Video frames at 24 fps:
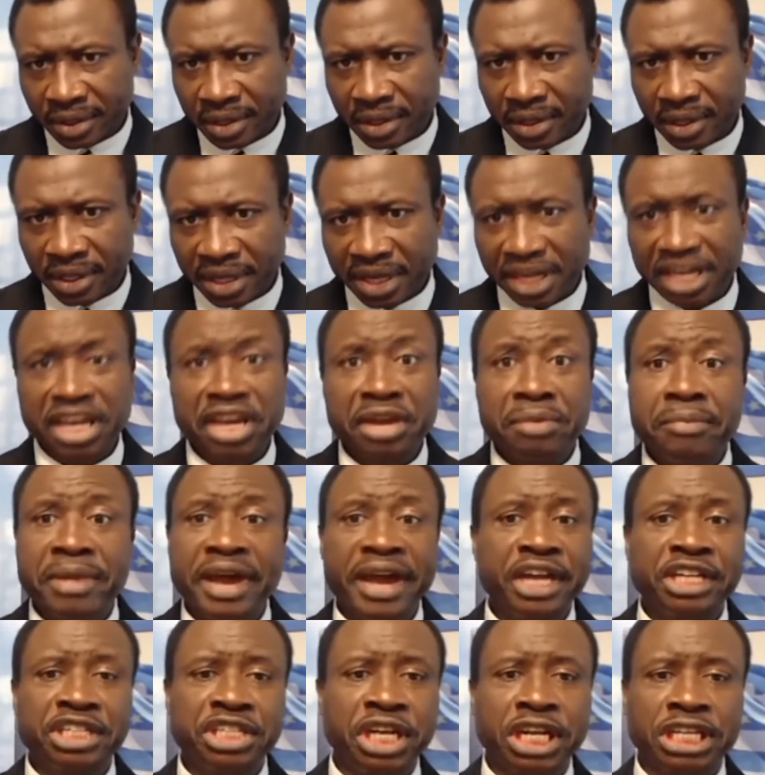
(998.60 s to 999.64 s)

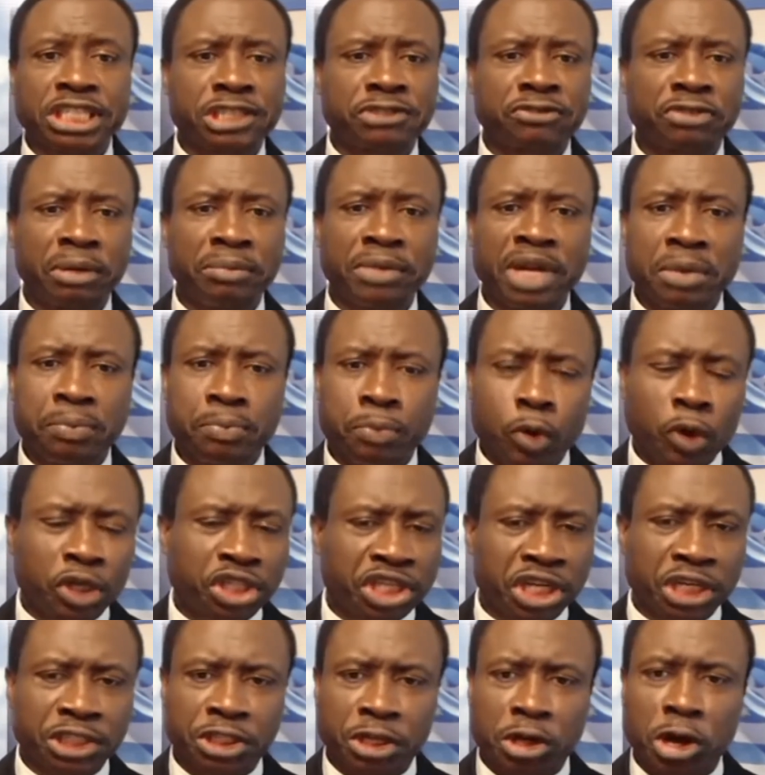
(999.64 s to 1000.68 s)
Images from the
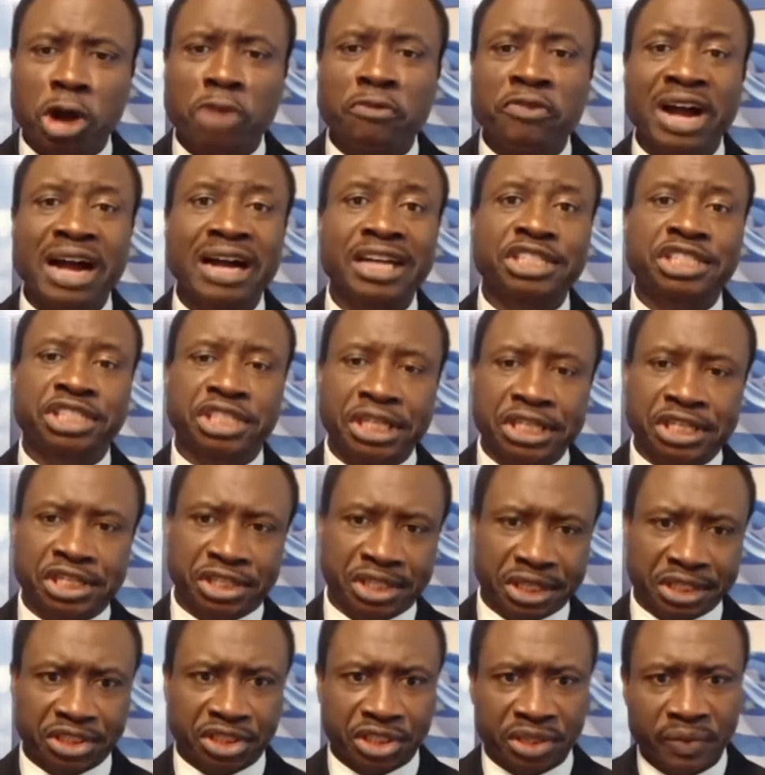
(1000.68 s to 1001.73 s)
bushes of our
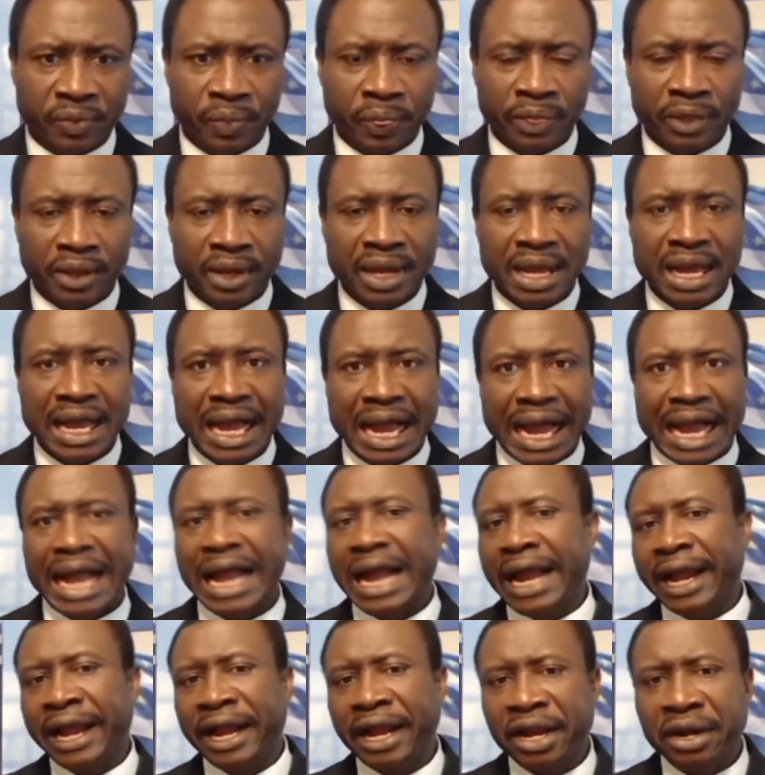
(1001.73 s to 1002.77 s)
sisters
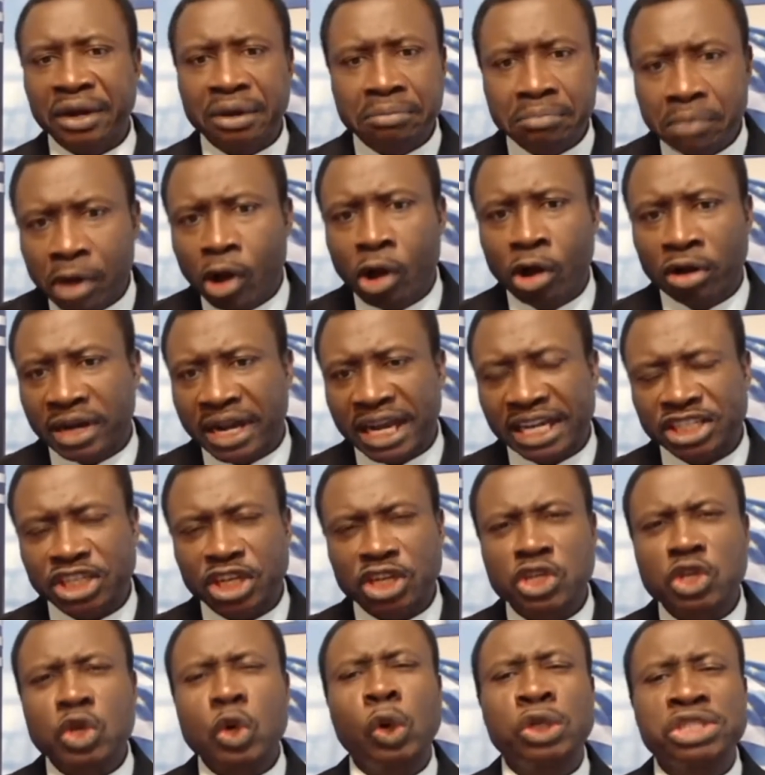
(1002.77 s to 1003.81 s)
and mothers
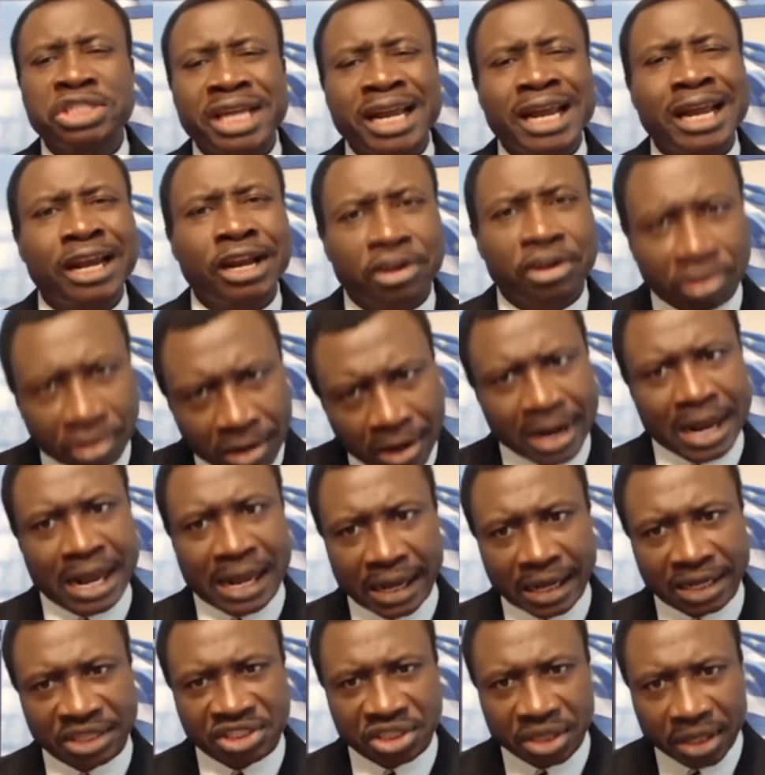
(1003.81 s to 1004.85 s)
using
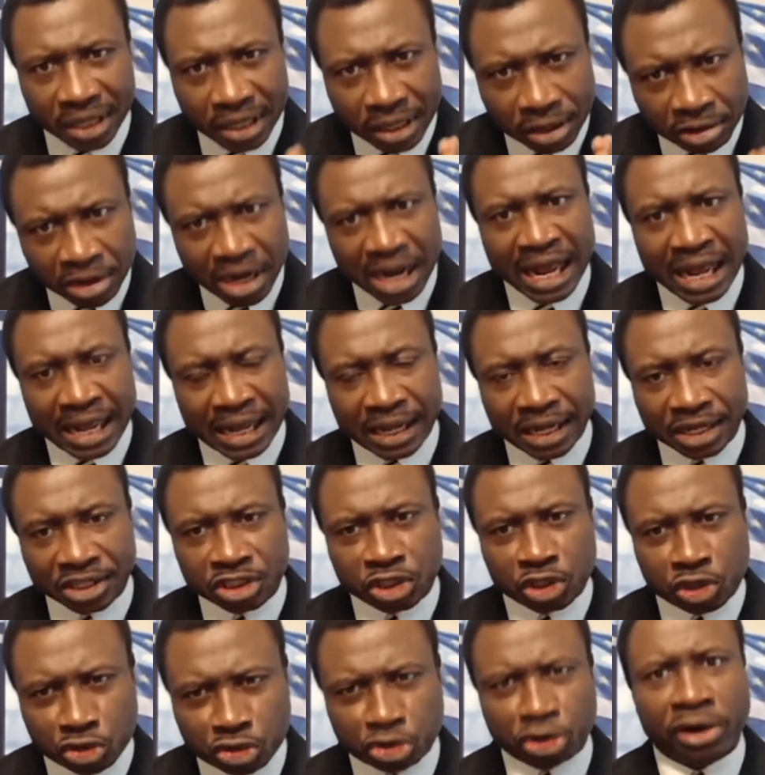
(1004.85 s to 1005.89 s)
grass,
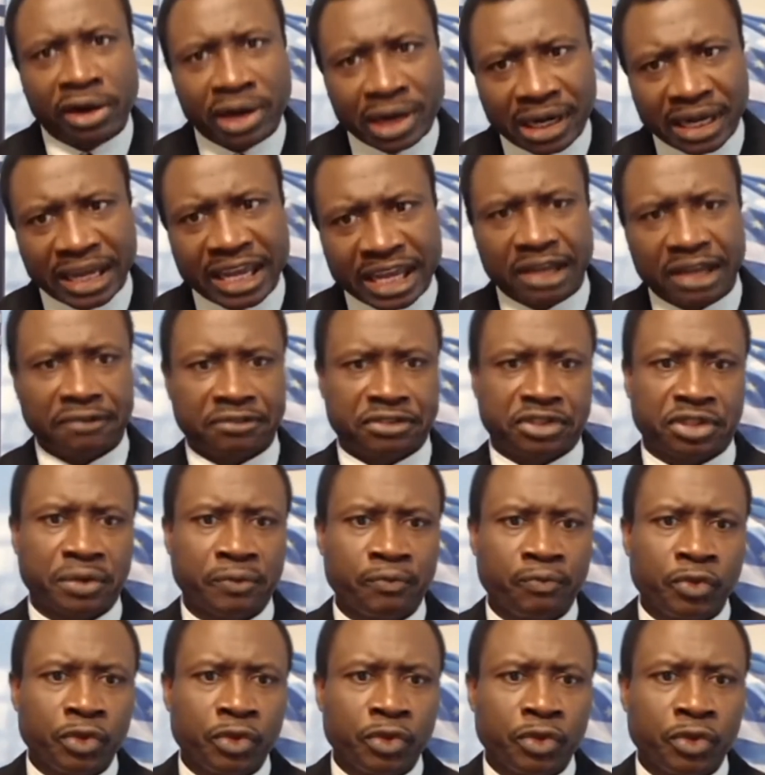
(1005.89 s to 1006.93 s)
tree leaves
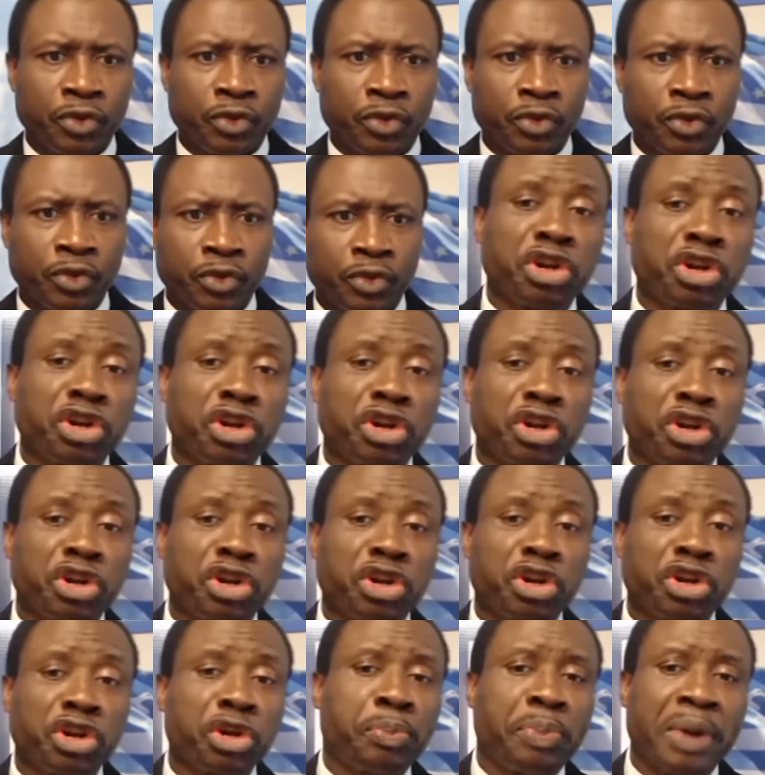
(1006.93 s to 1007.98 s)
for
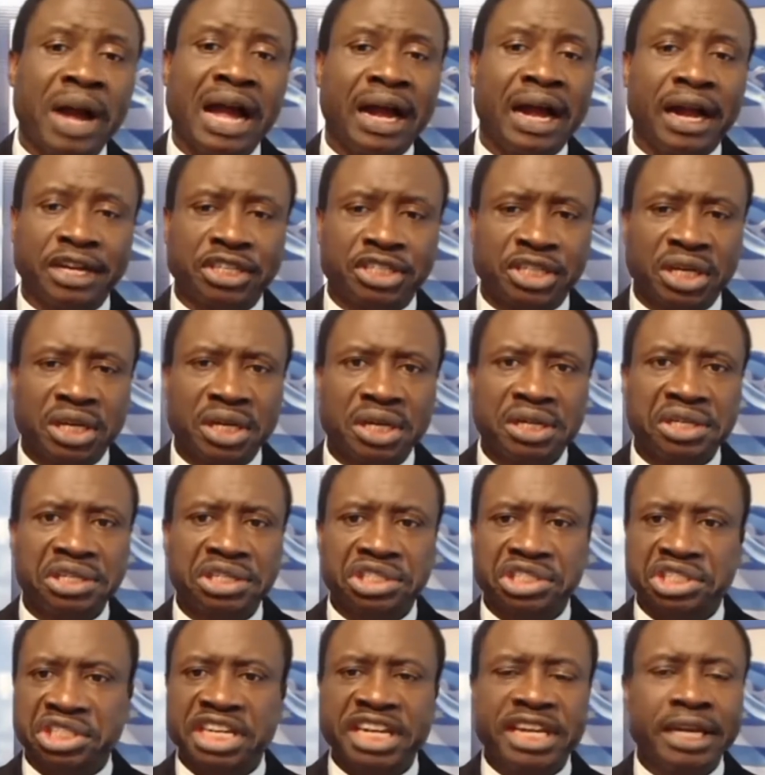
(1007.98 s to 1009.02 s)
sanitary pads
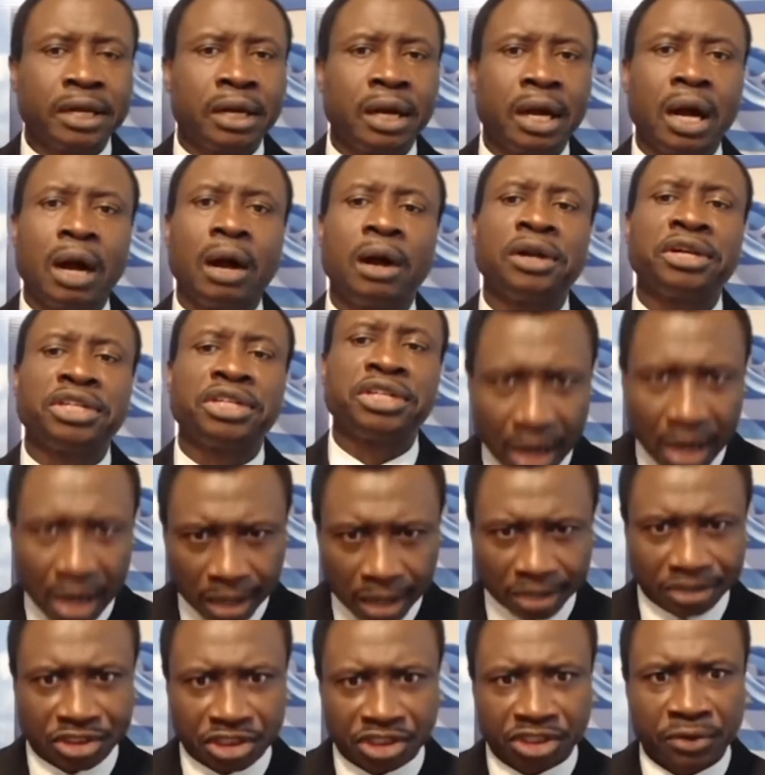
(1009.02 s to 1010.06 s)
still haunt
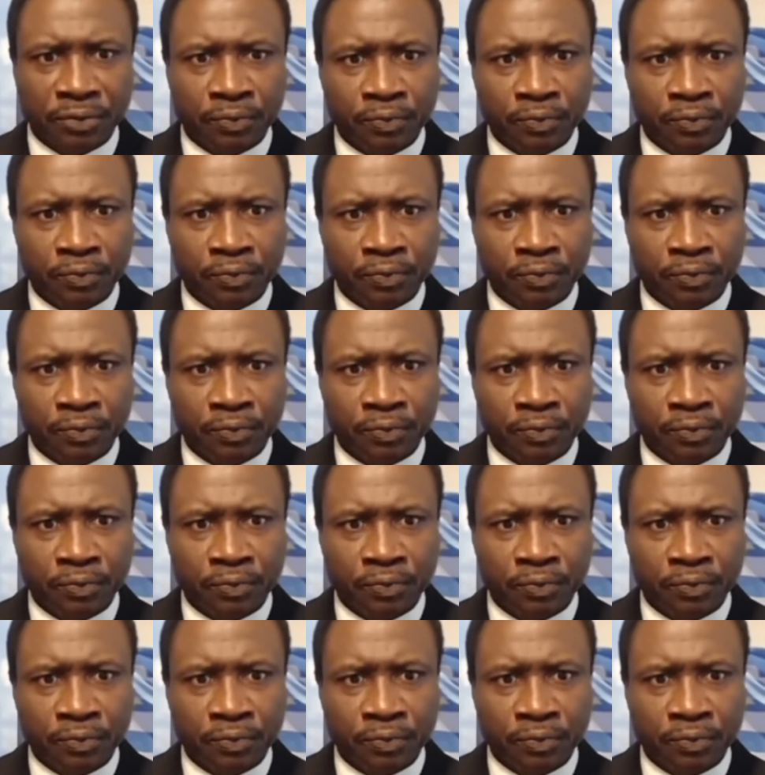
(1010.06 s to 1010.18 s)
us.